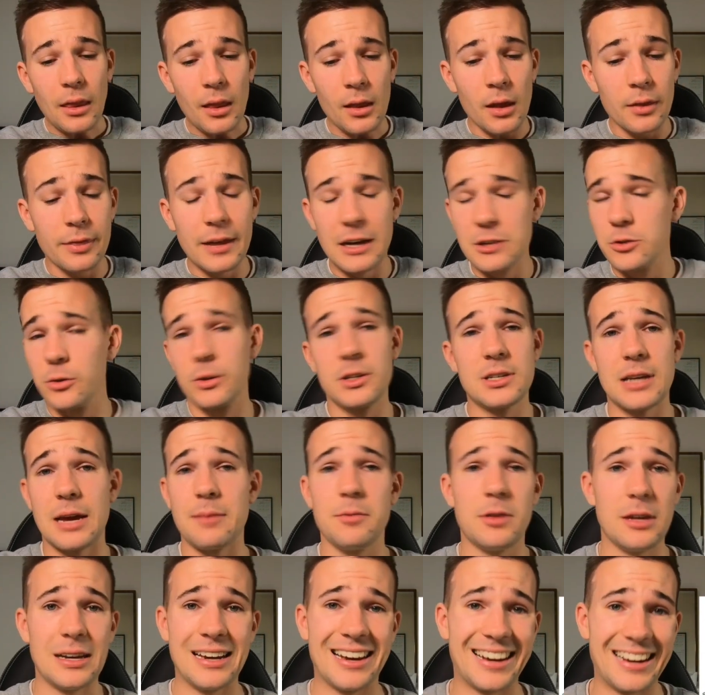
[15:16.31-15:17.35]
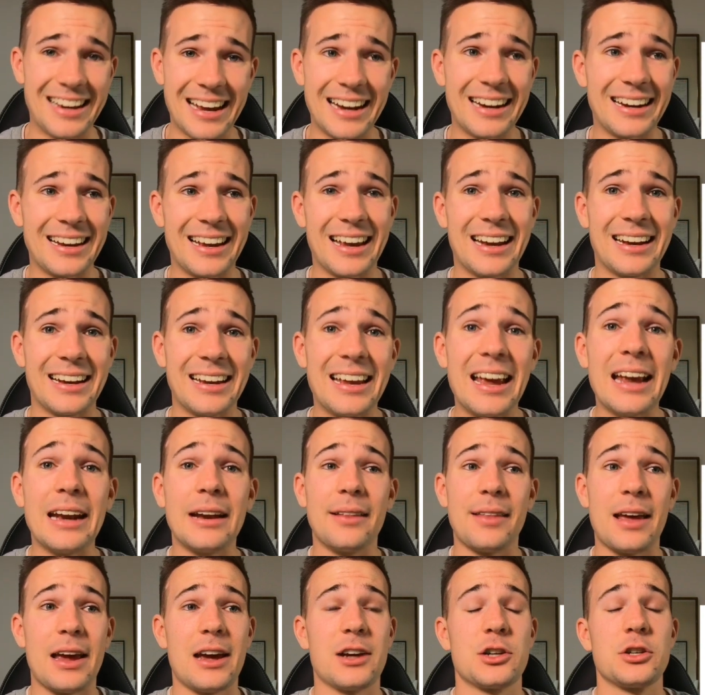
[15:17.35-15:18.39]
They saw the same thing again and again and again, and
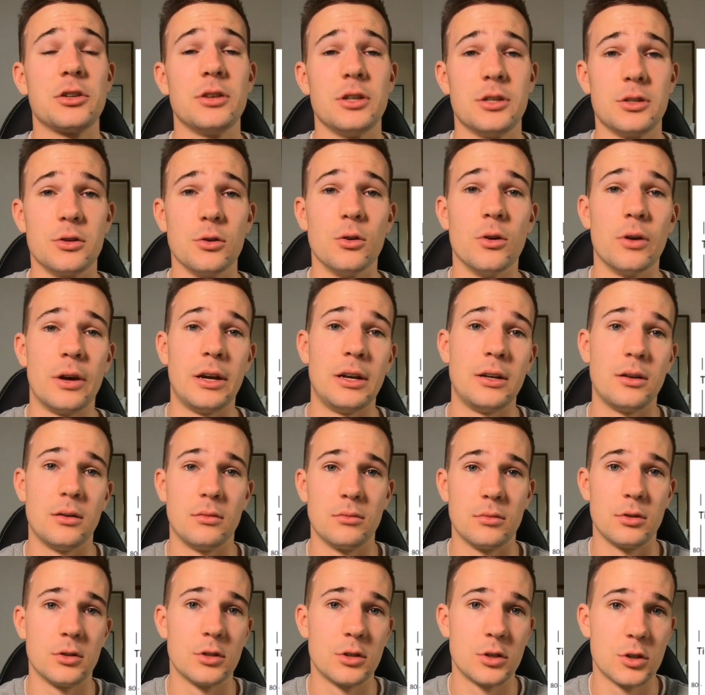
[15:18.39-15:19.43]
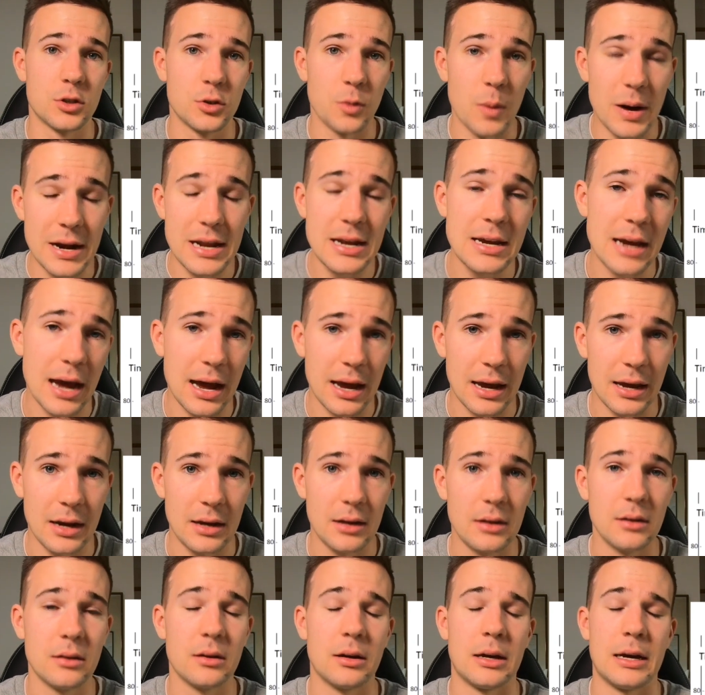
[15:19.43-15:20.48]
they actually saw in 20k
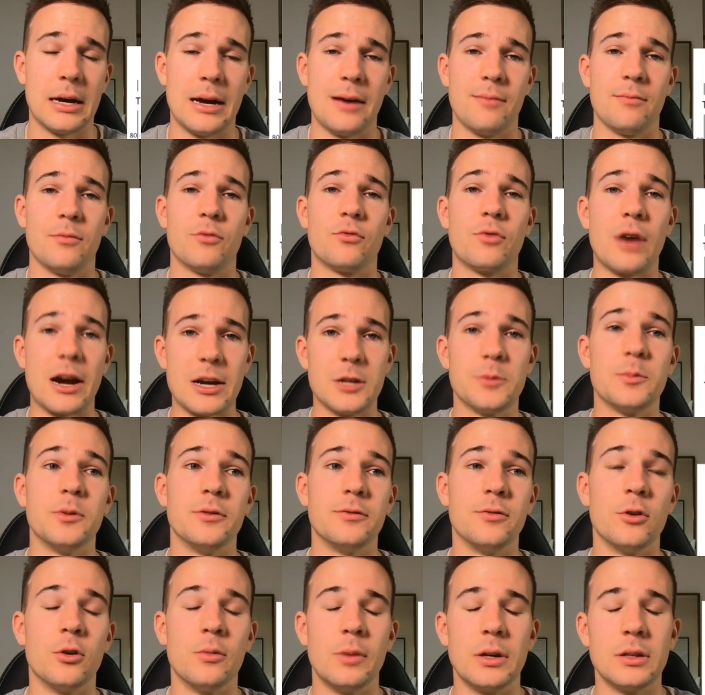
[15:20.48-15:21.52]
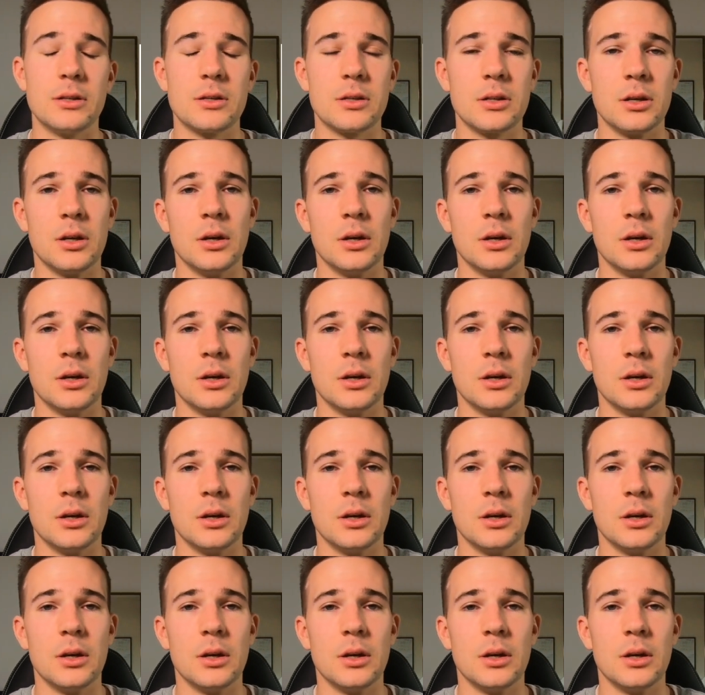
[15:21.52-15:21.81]
um, race performance,